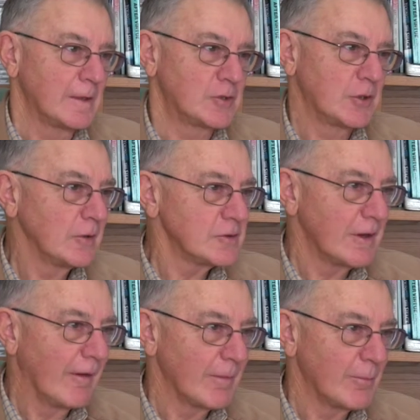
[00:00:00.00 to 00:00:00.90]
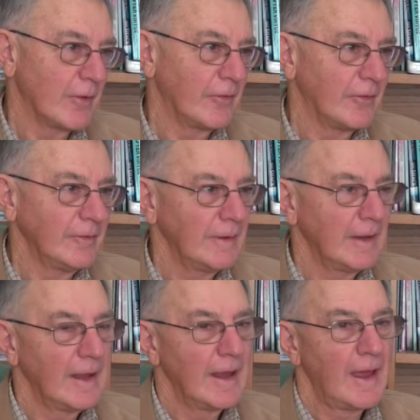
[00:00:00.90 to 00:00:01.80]
church-going person,
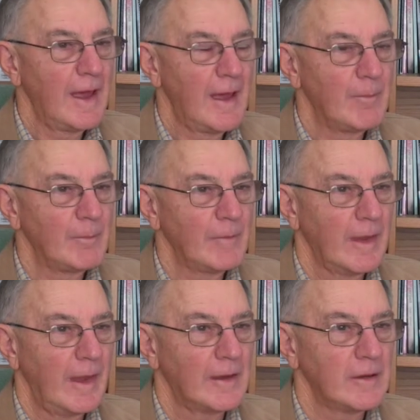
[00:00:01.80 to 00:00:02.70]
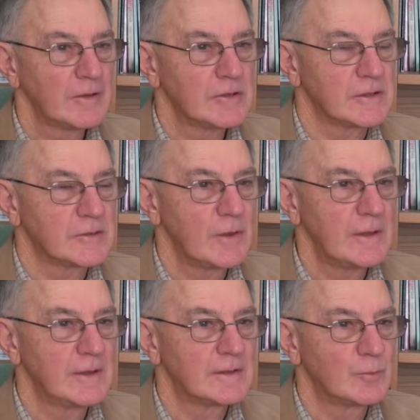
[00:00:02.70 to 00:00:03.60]
and yet she's
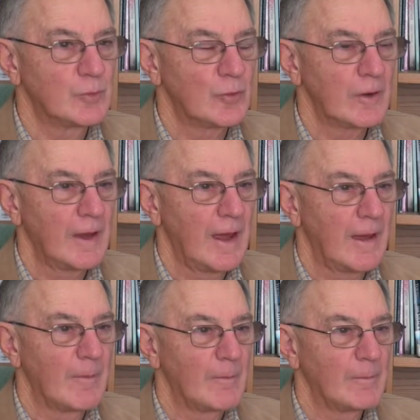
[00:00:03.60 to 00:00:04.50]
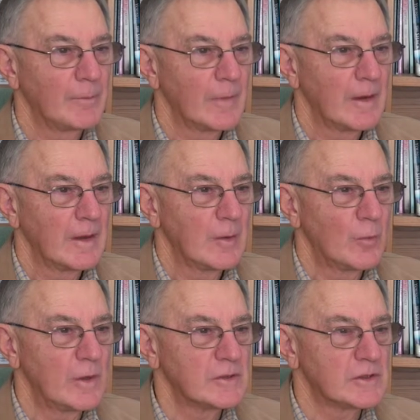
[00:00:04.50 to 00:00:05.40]
written this book,
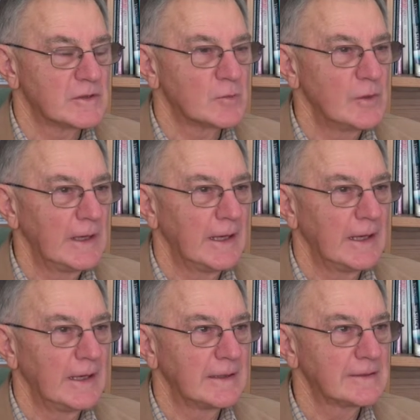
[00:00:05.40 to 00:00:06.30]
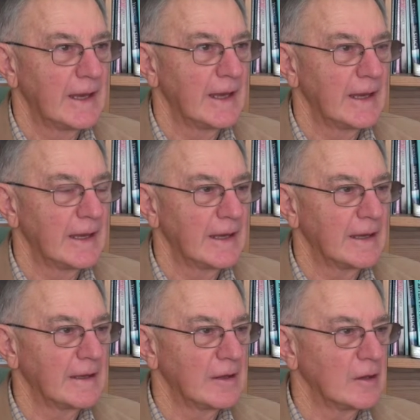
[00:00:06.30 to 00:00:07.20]
which is really
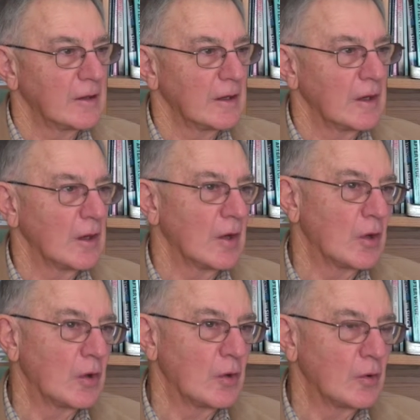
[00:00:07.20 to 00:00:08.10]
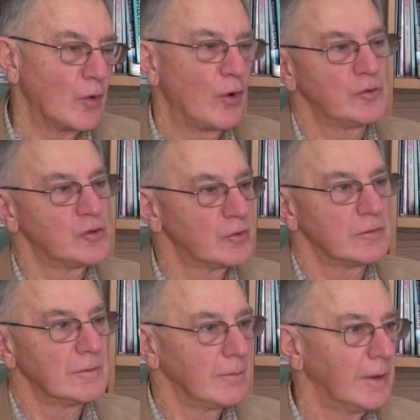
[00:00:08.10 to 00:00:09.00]
saying God
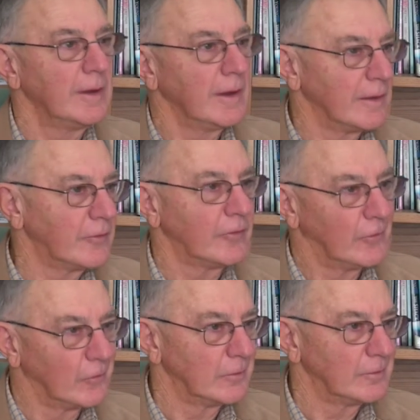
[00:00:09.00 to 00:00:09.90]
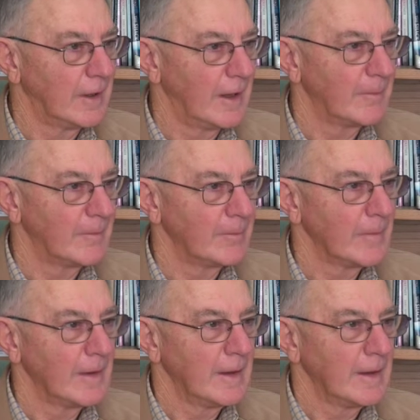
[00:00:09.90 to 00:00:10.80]
shouldn't be in school.
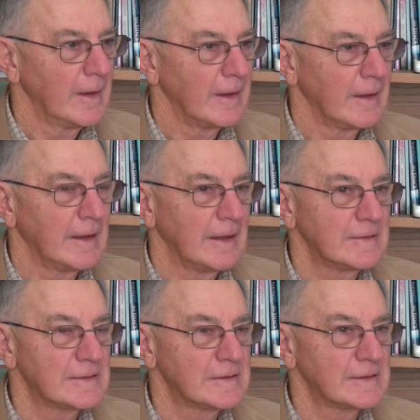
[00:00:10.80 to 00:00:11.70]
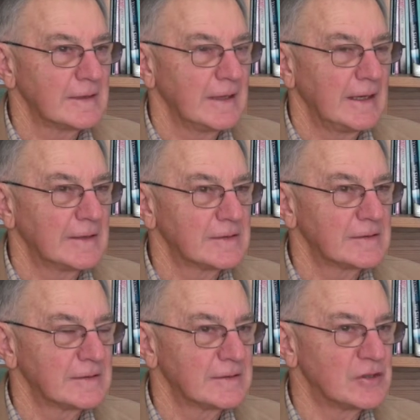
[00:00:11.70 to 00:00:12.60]
It's
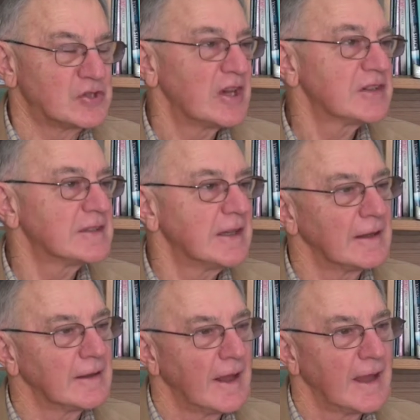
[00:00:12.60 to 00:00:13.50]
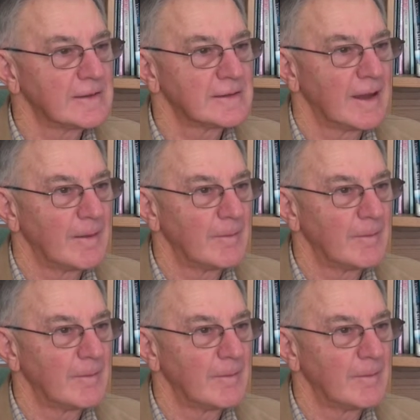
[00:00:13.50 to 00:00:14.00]
suggesting that